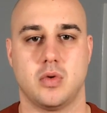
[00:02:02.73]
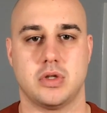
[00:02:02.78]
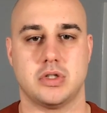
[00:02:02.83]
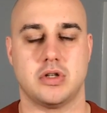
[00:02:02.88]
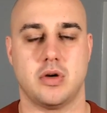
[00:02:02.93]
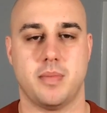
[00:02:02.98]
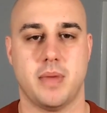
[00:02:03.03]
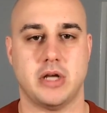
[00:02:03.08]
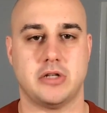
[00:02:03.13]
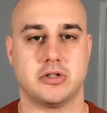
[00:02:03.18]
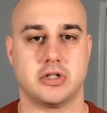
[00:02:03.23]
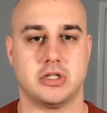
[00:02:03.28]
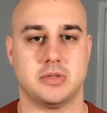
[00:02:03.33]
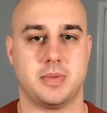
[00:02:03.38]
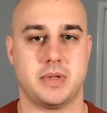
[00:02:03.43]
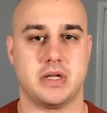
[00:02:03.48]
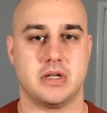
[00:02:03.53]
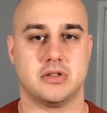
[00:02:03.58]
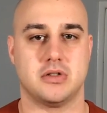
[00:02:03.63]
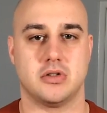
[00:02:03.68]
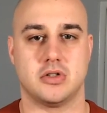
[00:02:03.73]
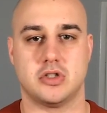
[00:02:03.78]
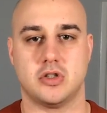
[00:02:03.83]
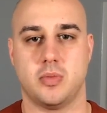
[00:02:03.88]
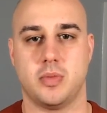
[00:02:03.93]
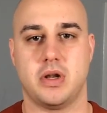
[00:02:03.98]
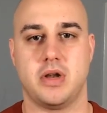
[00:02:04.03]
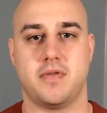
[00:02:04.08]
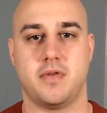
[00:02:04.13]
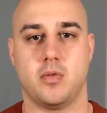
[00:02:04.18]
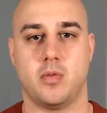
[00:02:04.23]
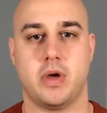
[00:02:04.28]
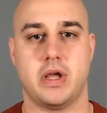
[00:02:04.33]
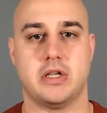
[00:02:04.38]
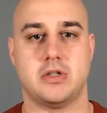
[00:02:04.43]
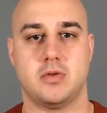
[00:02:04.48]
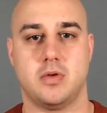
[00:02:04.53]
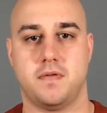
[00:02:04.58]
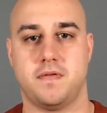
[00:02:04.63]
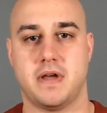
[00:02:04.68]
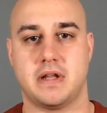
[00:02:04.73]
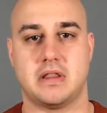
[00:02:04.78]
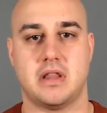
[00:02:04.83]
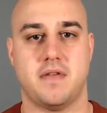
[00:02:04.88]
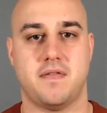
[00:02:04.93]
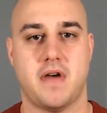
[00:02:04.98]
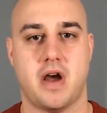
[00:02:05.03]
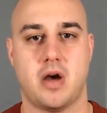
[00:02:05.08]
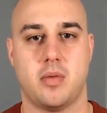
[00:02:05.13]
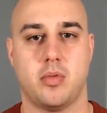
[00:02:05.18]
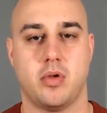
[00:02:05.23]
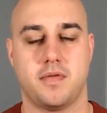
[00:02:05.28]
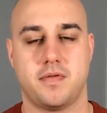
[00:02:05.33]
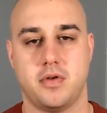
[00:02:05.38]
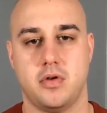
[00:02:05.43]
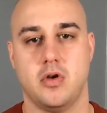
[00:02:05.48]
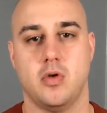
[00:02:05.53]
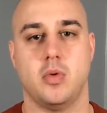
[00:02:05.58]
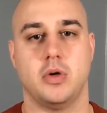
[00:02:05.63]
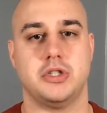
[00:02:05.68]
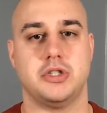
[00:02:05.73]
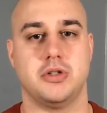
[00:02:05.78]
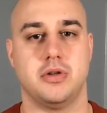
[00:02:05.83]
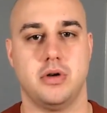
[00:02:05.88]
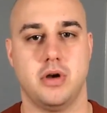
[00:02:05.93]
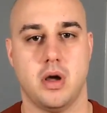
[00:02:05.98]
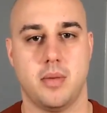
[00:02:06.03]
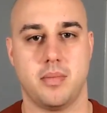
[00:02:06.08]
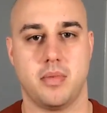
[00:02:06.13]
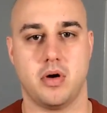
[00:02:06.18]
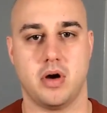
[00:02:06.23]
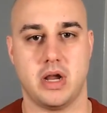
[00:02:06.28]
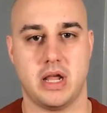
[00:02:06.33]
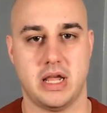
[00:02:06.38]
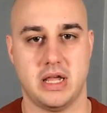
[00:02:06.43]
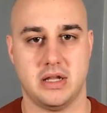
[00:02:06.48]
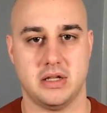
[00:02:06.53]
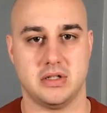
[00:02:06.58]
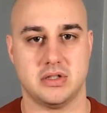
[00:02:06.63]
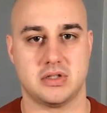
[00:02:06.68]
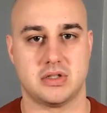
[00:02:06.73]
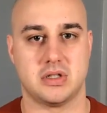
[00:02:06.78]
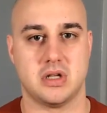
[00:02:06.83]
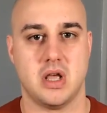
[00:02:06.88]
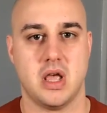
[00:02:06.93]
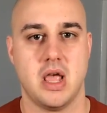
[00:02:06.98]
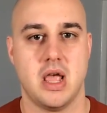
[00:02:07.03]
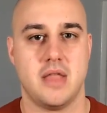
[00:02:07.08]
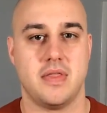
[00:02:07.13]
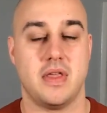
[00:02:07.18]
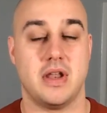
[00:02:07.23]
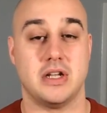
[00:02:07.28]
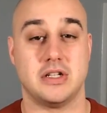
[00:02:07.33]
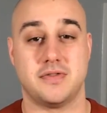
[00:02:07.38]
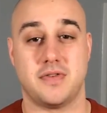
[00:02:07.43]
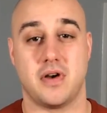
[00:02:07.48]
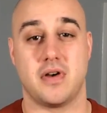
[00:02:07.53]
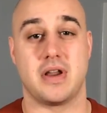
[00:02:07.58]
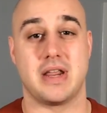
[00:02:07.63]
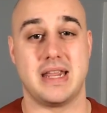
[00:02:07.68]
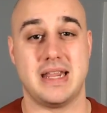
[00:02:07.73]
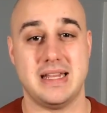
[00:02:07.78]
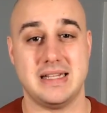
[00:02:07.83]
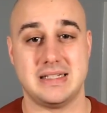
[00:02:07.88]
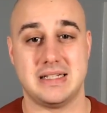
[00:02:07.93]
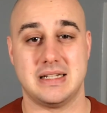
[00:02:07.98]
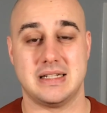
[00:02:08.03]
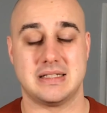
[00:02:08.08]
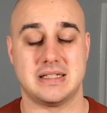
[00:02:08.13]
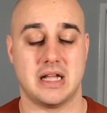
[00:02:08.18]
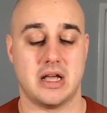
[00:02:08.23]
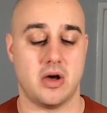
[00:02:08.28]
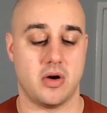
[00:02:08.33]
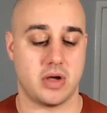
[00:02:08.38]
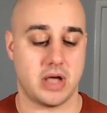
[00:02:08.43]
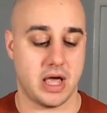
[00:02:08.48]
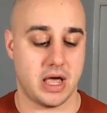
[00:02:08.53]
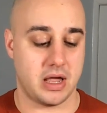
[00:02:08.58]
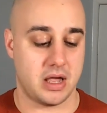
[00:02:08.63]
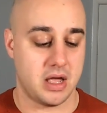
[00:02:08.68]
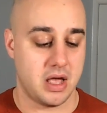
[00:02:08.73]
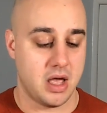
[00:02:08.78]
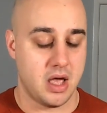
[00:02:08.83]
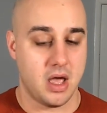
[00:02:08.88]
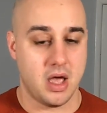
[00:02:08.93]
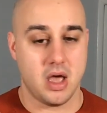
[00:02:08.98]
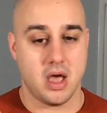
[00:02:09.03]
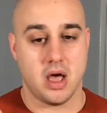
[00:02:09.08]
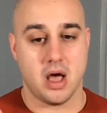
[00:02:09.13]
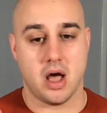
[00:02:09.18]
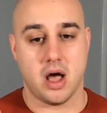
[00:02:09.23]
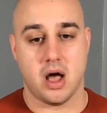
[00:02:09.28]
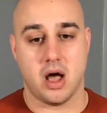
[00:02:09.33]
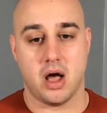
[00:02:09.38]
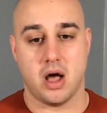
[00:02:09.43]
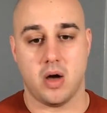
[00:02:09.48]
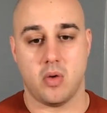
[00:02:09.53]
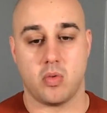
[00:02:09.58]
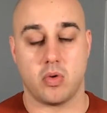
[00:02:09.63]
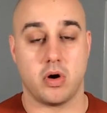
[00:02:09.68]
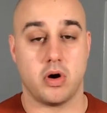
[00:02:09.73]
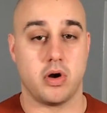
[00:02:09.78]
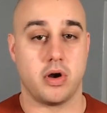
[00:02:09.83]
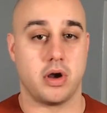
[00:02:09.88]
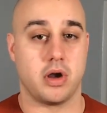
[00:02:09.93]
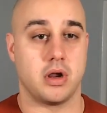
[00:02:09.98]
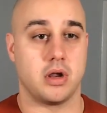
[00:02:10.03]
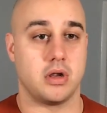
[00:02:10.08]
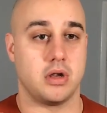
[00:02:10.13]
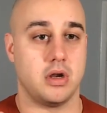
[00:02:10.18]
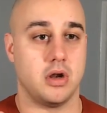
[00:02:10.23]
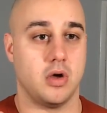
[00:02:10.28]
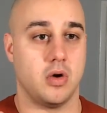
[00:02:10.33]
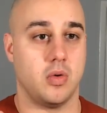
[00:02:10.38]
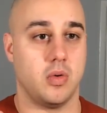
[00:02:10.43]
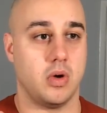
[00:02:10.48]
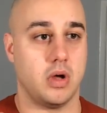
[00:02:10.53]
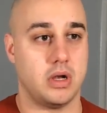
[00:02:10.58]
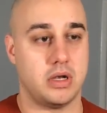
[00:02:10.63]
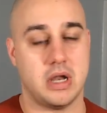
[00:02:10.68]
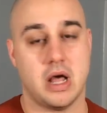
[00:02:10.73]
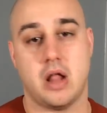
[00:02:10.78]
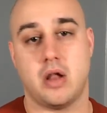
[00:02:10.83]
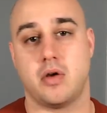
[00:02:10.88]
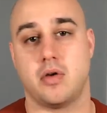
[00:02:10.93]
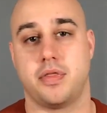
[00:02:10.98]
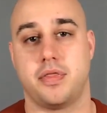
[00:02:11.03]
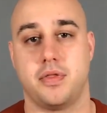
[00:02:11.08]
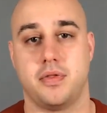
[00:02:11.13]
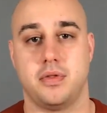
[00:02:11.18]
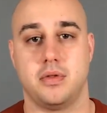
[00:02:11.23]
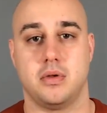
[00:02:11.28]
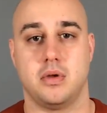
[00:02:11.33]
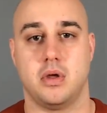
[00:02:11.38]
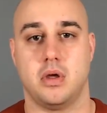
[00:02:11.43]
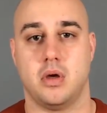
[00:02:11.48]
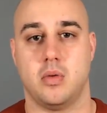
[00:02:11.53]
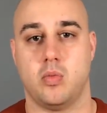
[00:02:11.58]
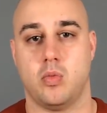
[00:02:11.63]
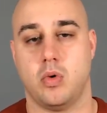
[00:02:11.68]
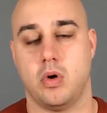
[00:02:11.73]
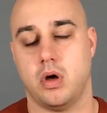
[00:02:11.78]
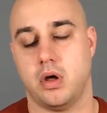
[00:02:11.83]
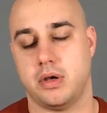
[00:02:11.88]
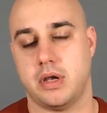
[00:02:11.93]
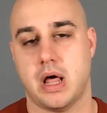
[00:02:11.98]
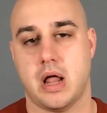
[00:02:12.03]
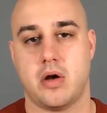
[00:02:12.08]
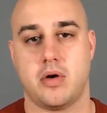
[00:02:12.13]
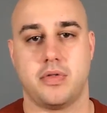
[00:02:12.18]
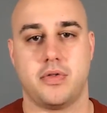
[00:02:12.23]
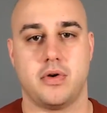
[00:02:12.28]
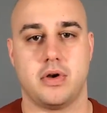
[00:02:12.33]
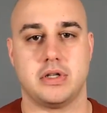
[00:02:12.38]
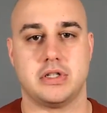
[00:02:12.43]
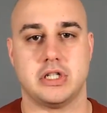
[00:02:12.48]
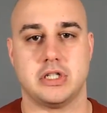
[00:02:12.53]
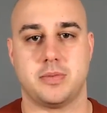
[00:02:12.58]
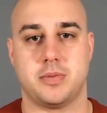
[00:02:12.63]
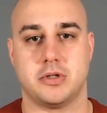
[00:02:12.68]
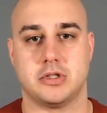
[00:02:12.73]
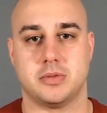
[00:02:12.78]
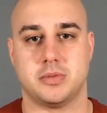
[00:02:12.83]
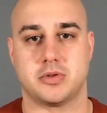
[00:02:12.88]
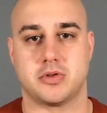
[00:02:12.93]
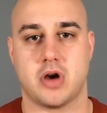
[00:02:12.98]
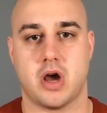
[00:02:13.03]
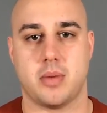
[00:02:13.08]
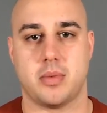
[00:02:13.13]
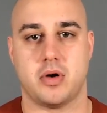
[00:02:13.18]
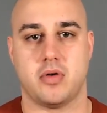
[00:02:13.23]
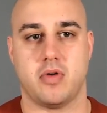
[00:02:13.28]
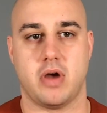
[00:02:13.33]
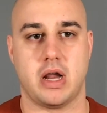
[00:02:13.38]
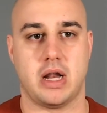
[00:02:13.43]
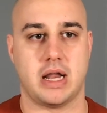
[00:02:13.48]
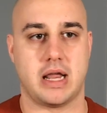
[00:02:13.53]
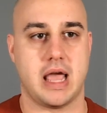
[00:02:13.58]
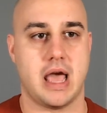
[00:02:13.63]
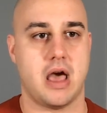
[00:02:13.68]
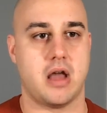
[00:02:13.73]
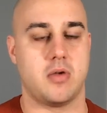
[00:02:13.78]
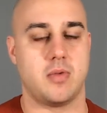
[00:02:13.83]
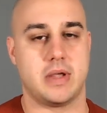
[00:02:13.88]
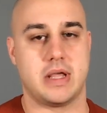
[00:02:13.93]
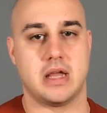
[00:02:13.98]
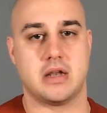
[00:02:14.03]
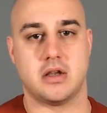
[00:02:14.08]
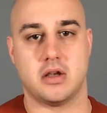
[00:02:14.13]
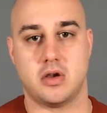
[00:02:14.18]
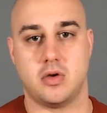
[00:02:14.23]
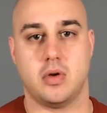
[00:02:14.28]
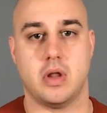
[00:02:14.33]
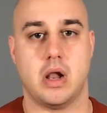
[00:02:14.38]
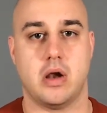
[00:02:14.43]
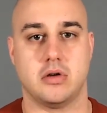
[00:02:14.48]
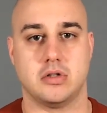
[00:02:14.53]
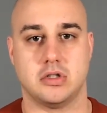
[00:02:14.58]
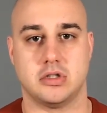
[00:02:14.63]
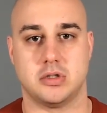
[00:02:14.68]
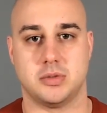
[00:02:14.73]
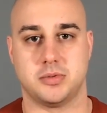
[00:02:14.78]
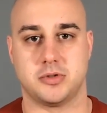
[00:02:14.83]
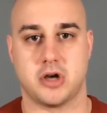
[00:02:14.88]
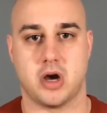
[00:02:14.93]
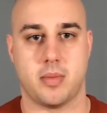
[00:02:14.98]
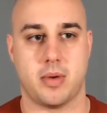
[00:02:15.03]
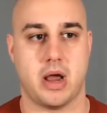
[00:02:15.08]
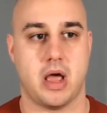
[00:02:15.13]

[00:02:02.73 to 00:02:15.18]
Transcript: Star metric is because there's so many different ways to affect that variable. If you know what your number is, then it's very easy to say, okay, we're earning, $1.30 per subscriber, right? Like, how do we get to $2 a subscriber?